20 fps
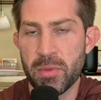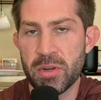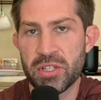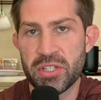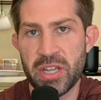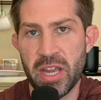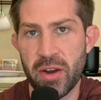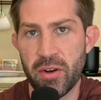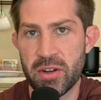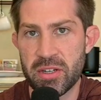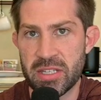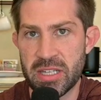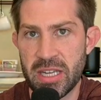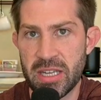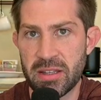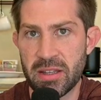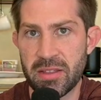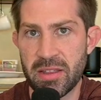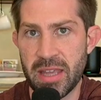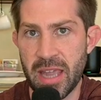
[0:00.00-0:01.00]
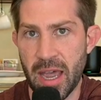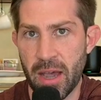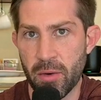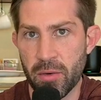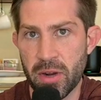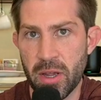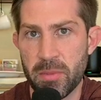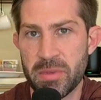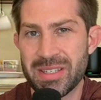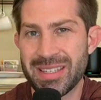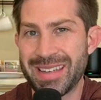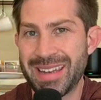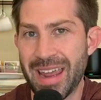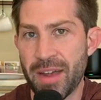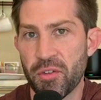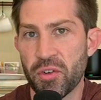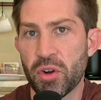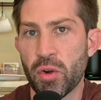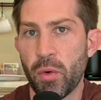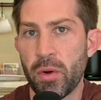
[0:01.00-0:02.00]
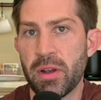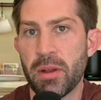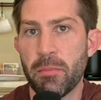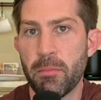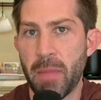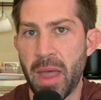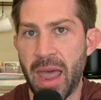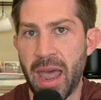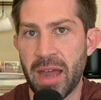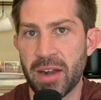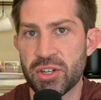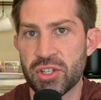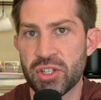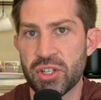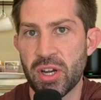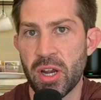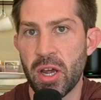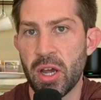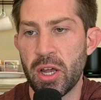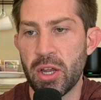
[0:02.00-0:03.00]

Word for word: much guarantee that the outcome is never going to match